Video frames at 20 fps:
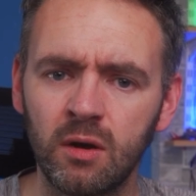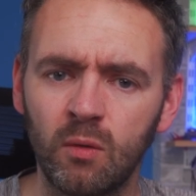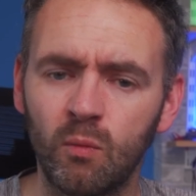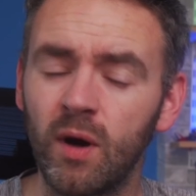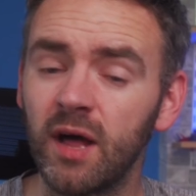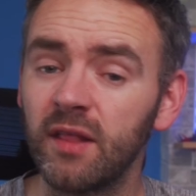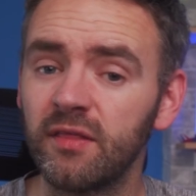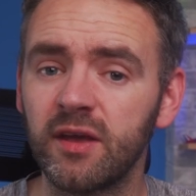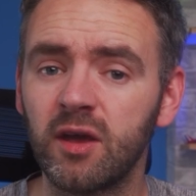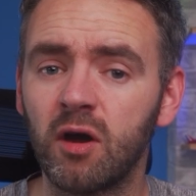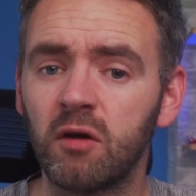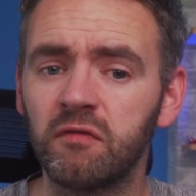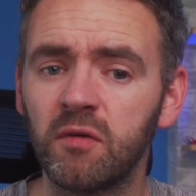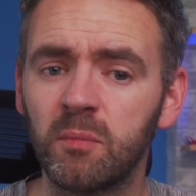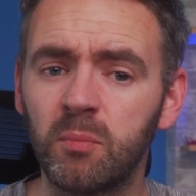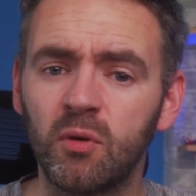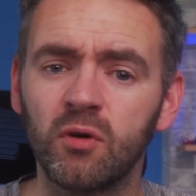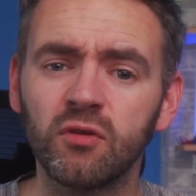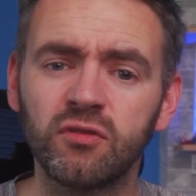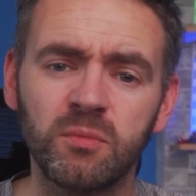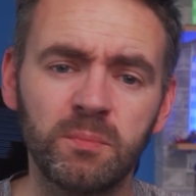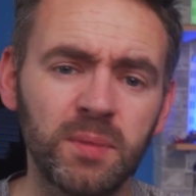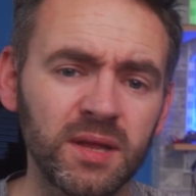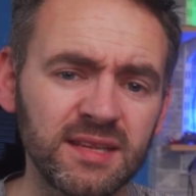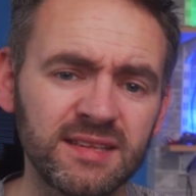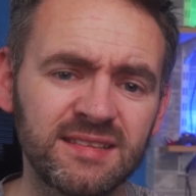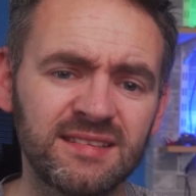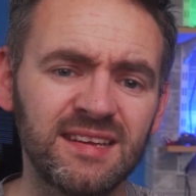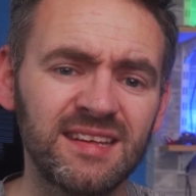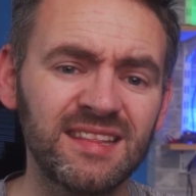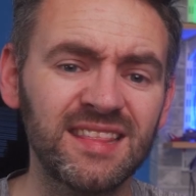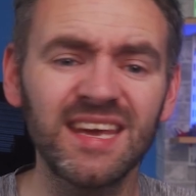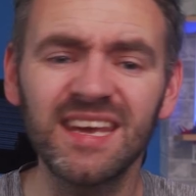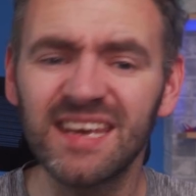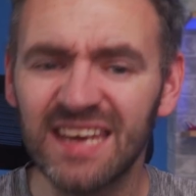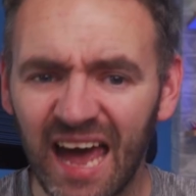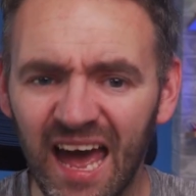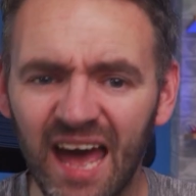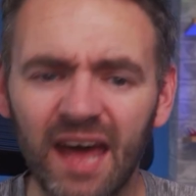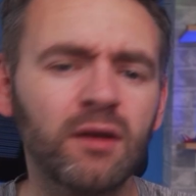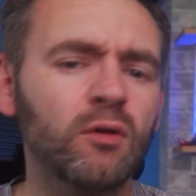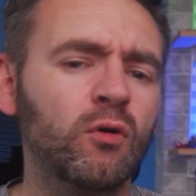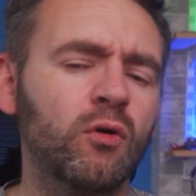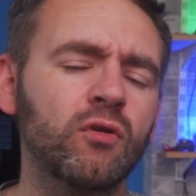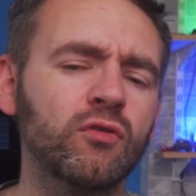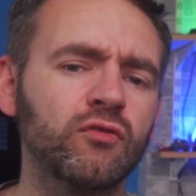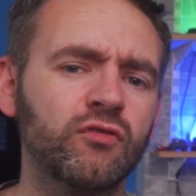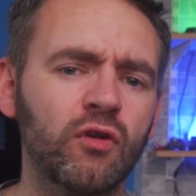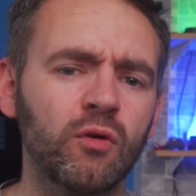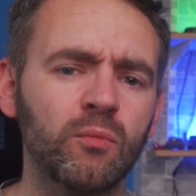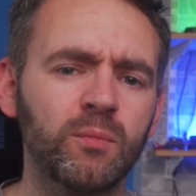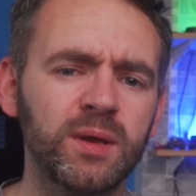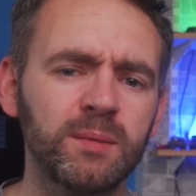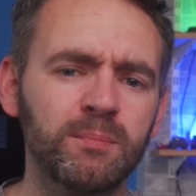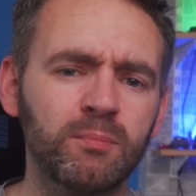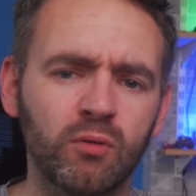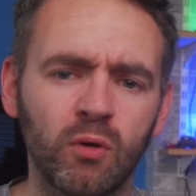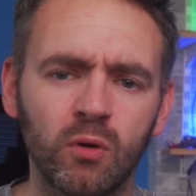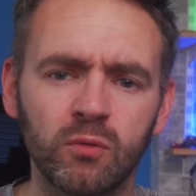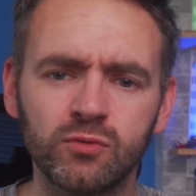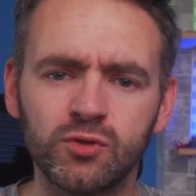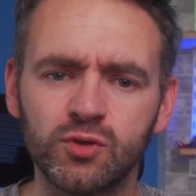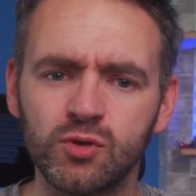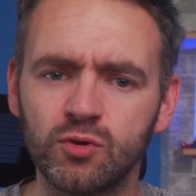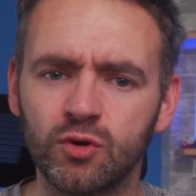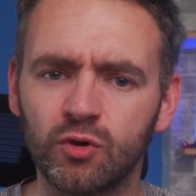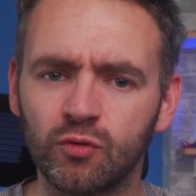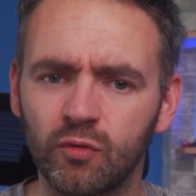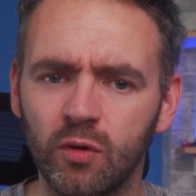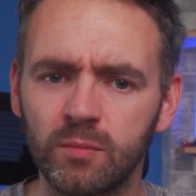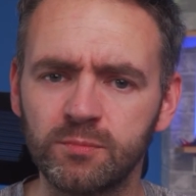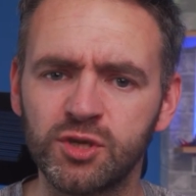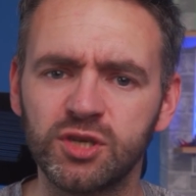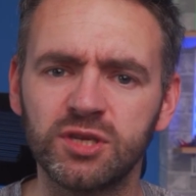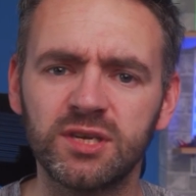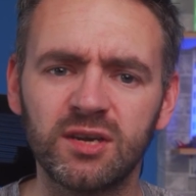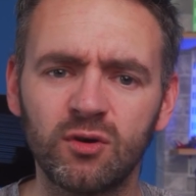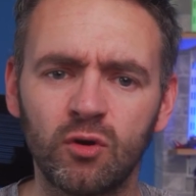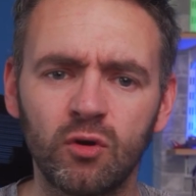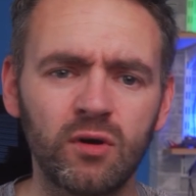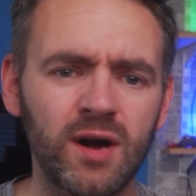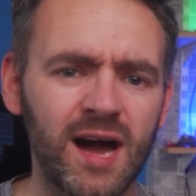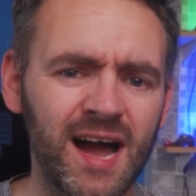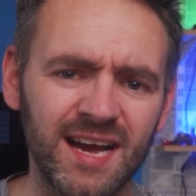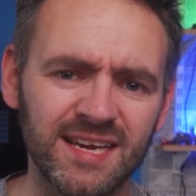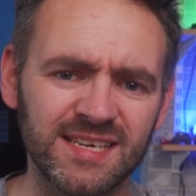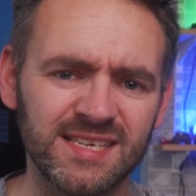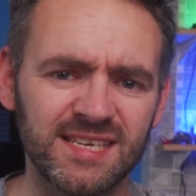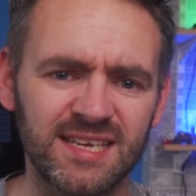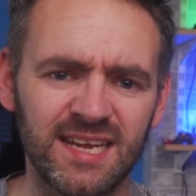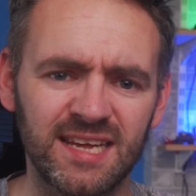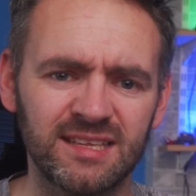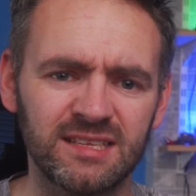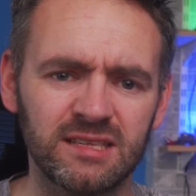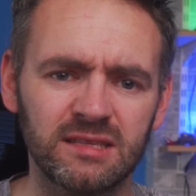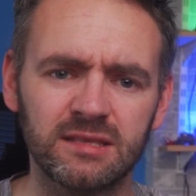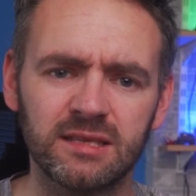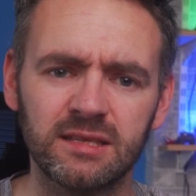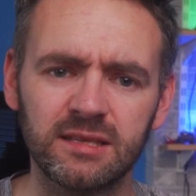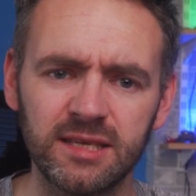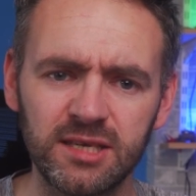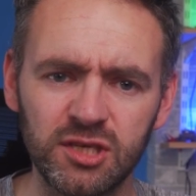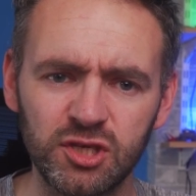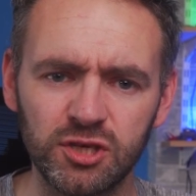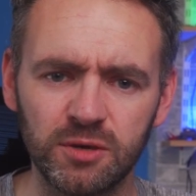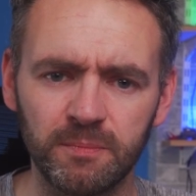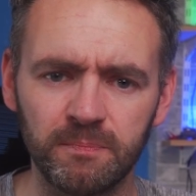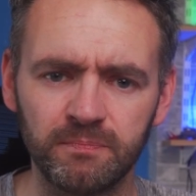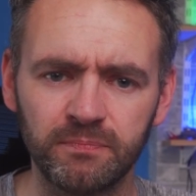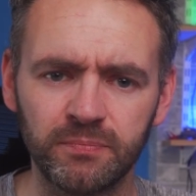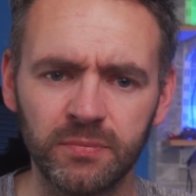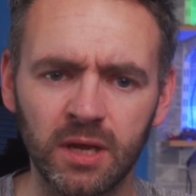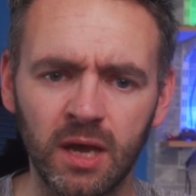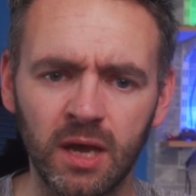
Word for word: While they offer portability, they can also be prone to corruption or accidental deletion.